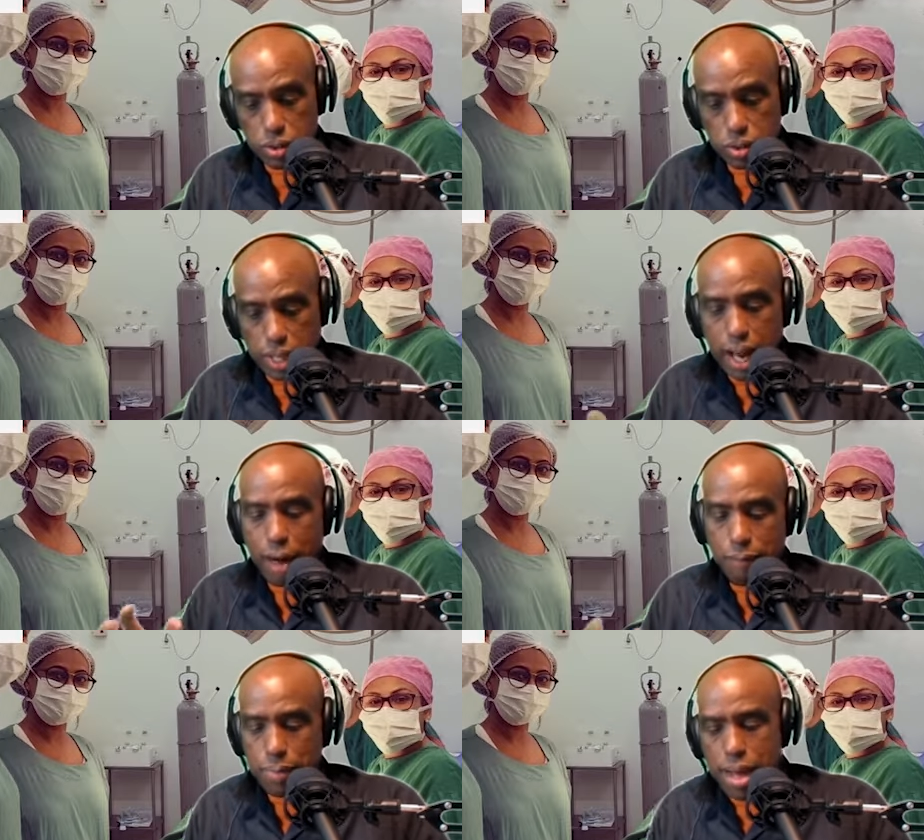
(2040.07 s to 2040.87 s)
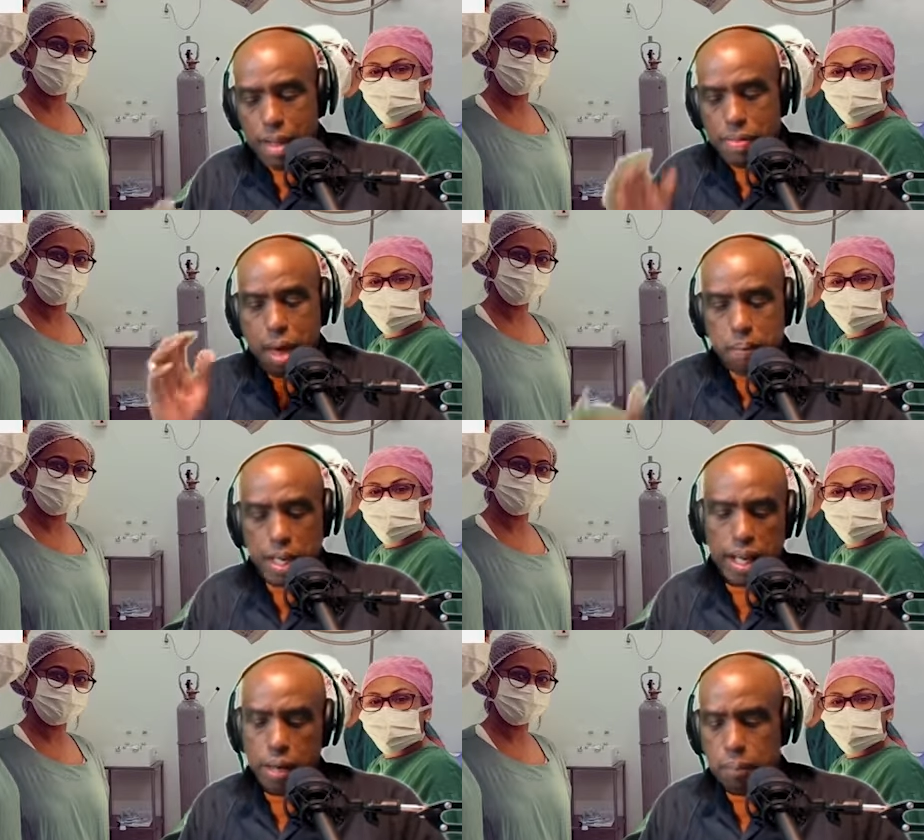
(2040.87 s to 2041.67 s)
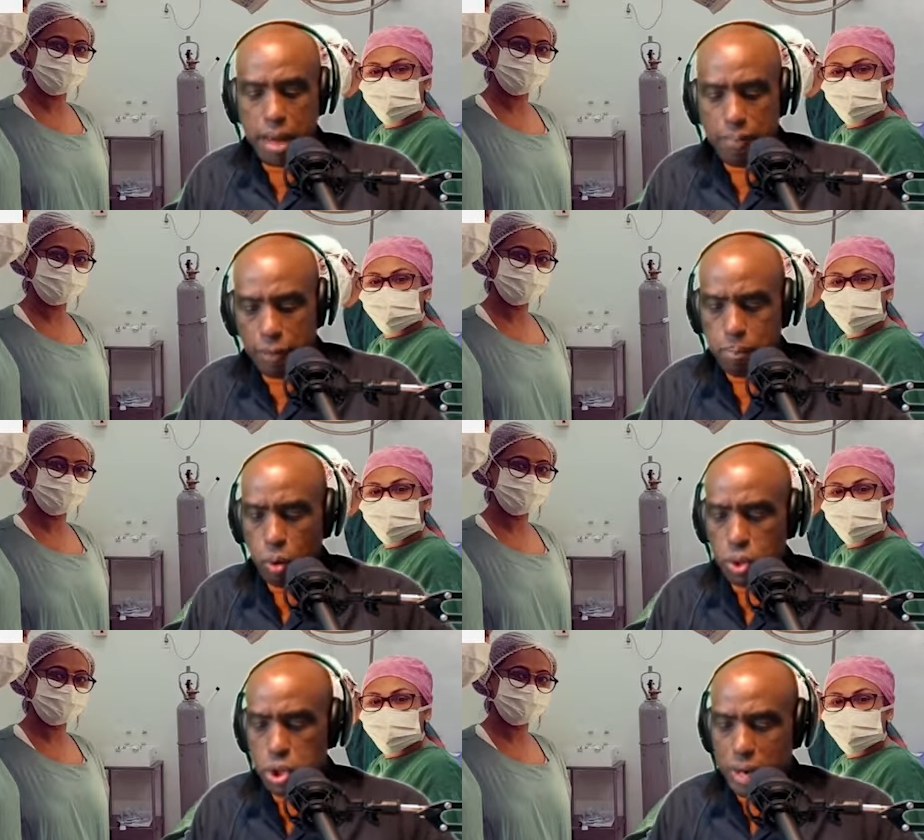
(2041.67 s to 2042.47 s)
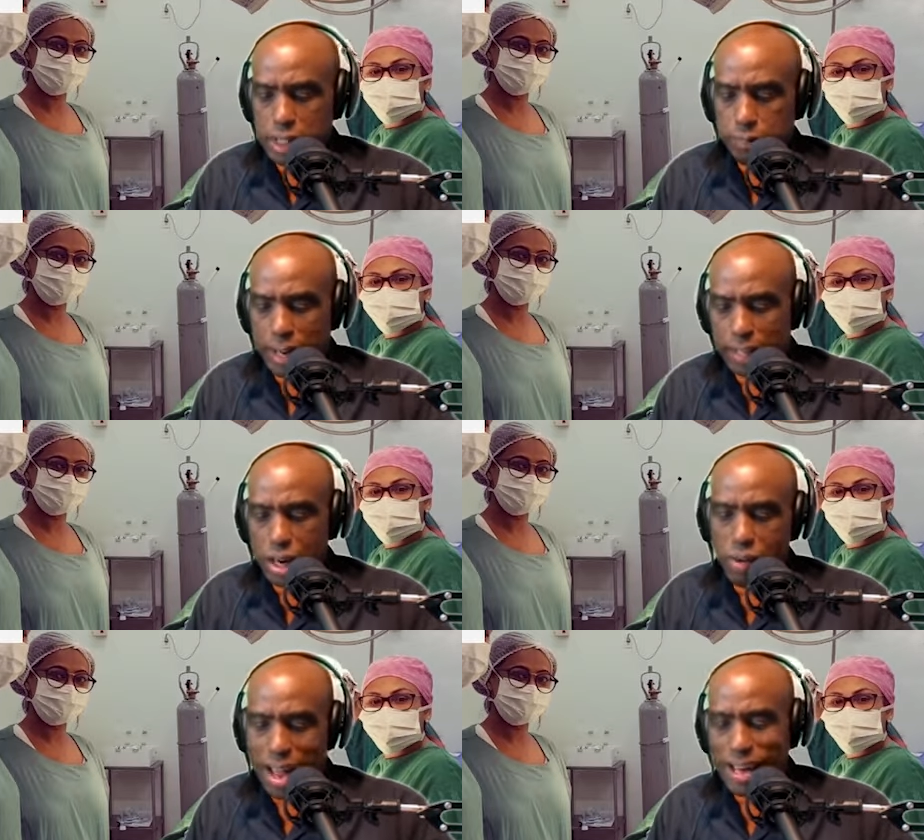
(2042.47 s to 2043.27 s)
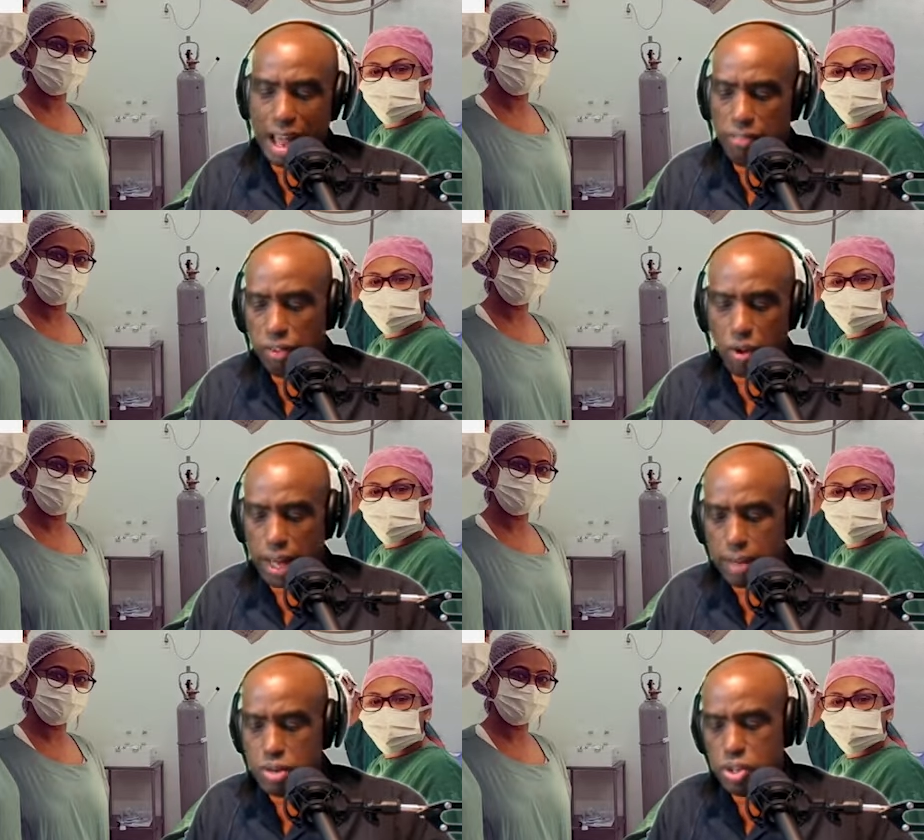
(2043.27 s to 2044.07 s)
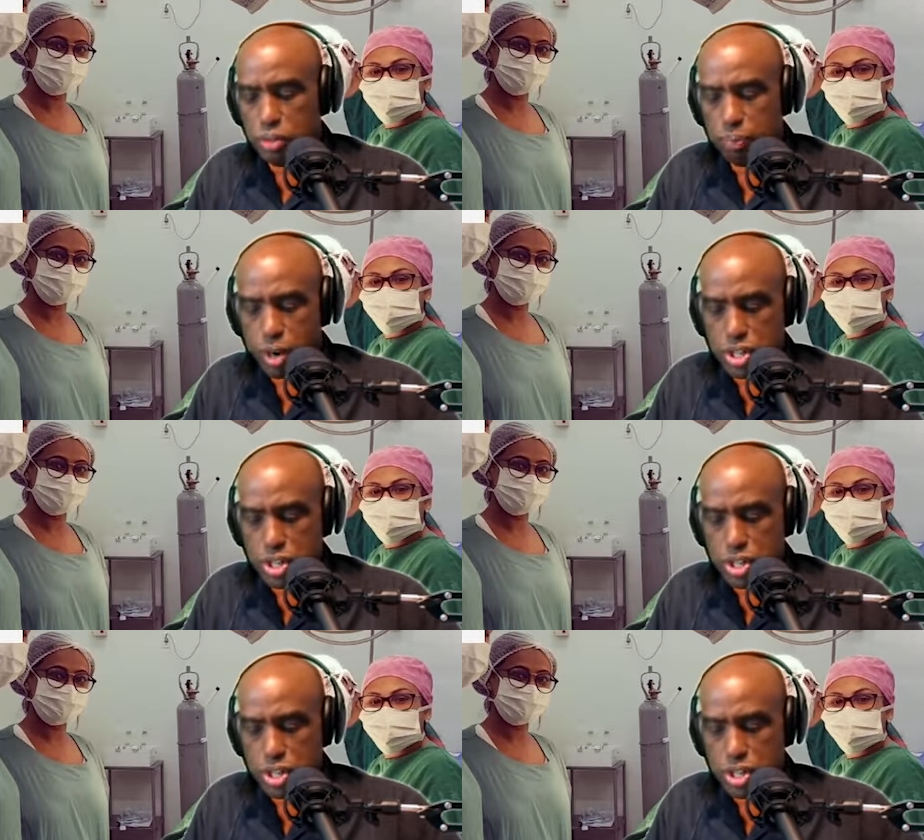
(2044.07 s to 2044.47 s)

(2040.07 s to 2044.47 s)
Speaker 1: Anyhow, the ability to pay for post-transplant care and lifelong immunosuppression